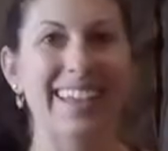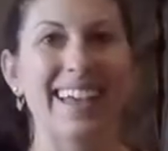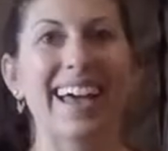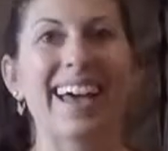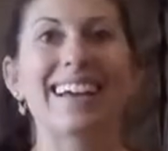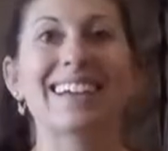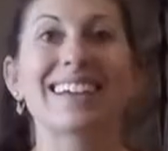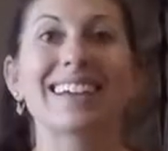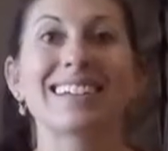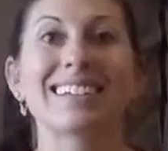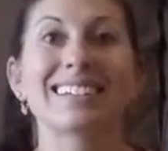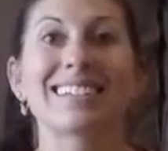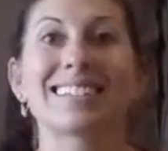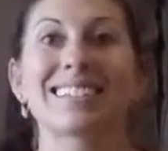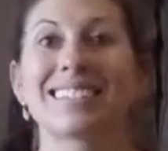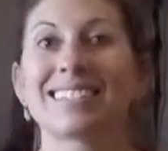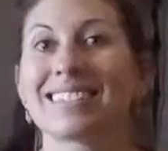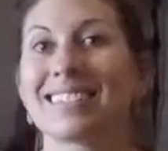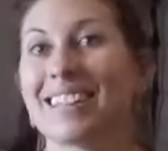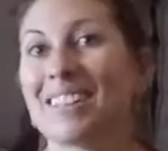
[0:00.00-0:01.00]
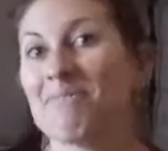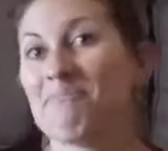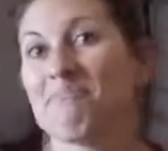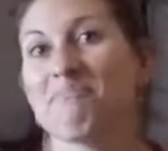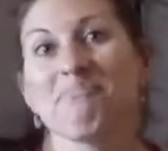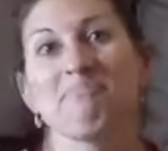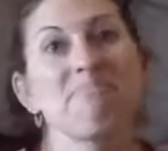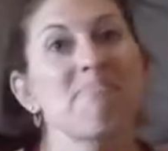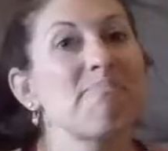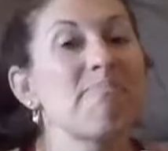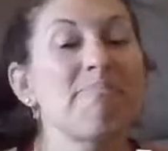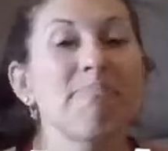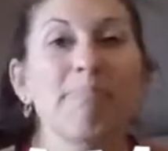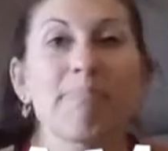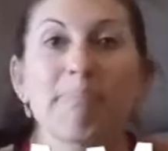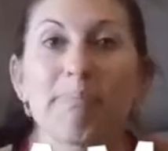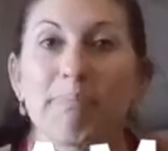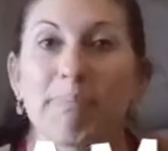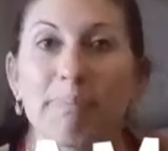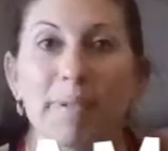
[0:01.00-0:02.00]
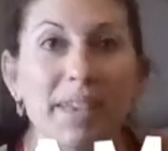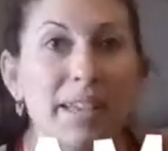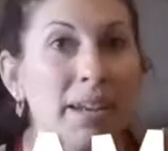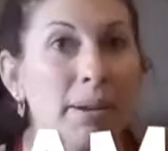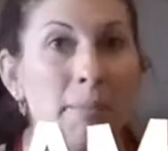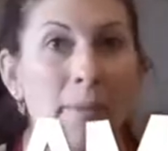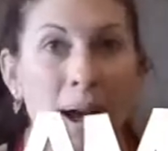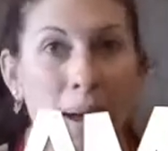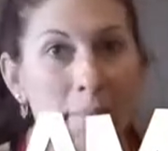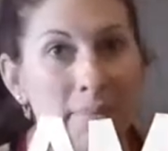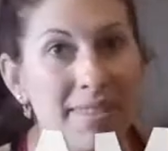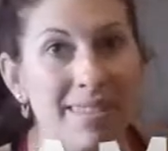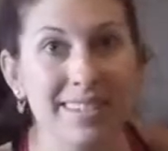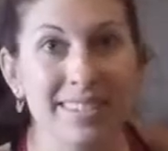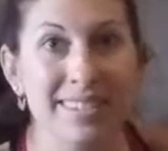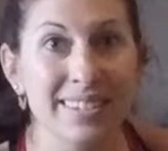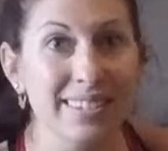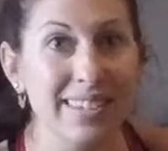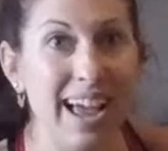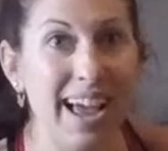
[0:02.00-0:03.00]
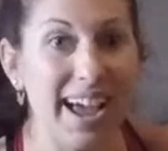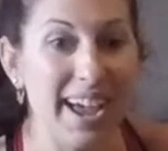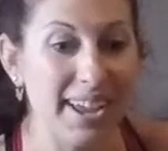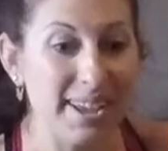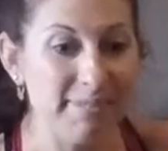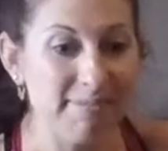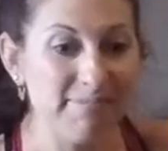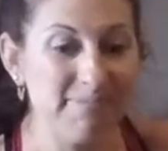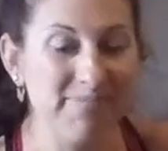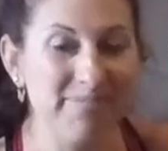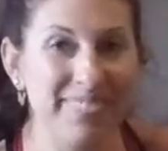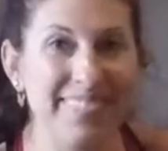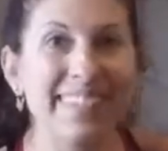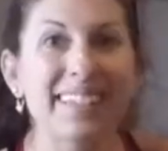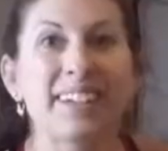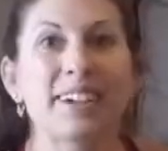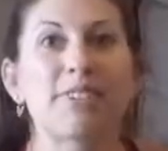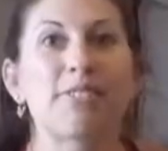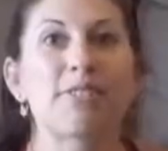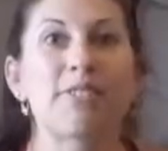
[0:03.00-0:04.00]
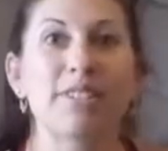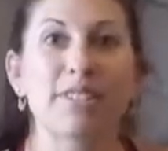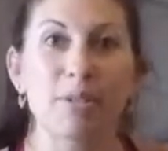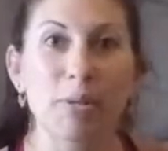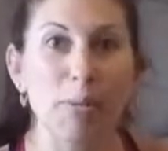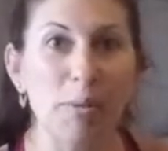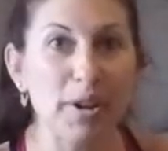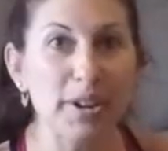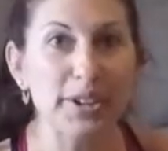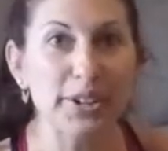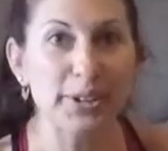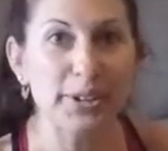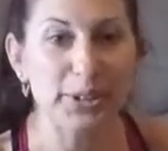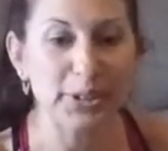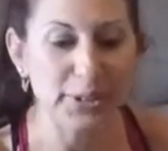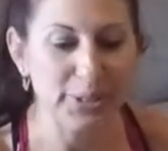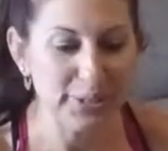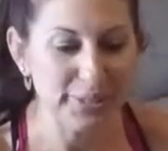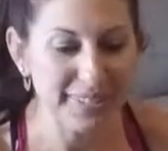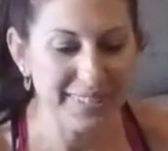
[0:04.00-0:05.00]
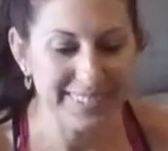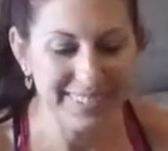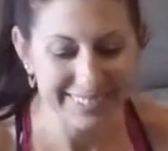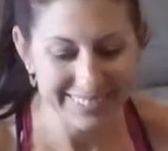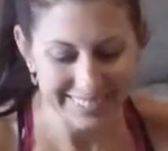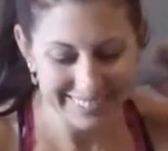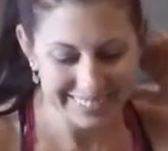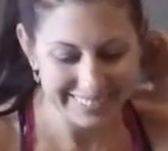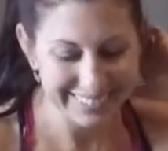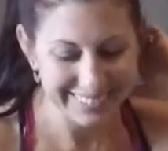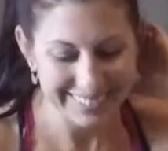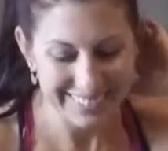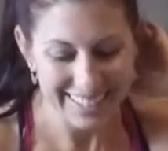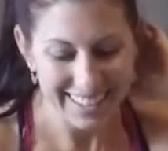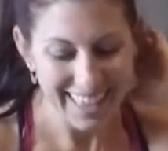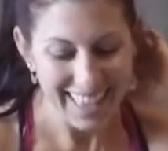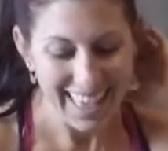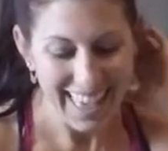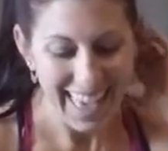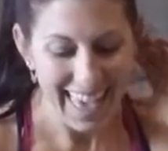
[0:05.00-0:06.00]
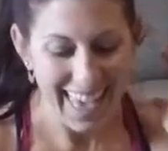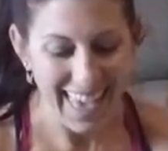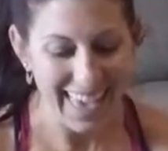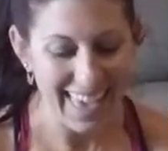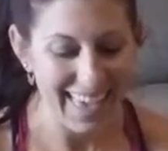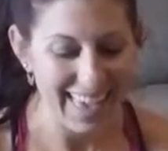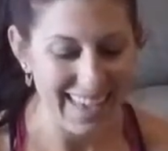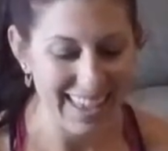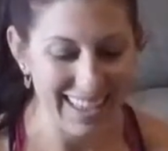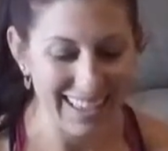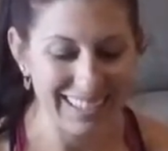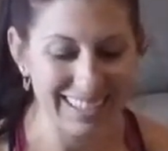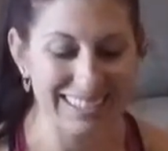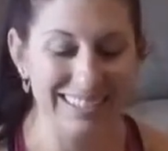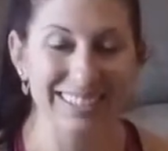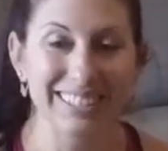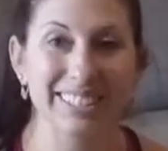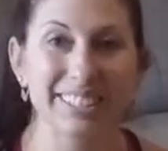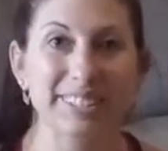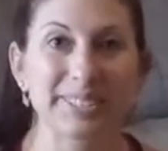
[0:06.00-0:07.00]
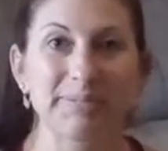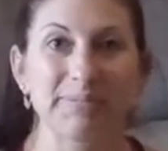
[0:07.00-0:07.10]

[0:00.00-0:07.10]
And being a mom this time with a 1-year-old and